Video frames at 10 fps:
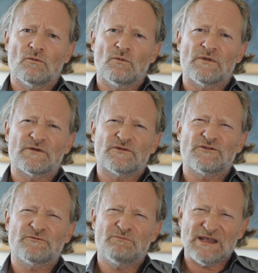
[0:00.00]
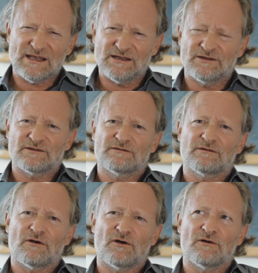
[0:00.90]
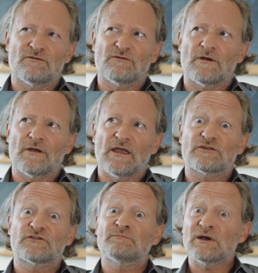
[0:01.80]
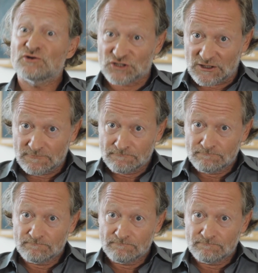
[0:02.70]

with the speed of exposure.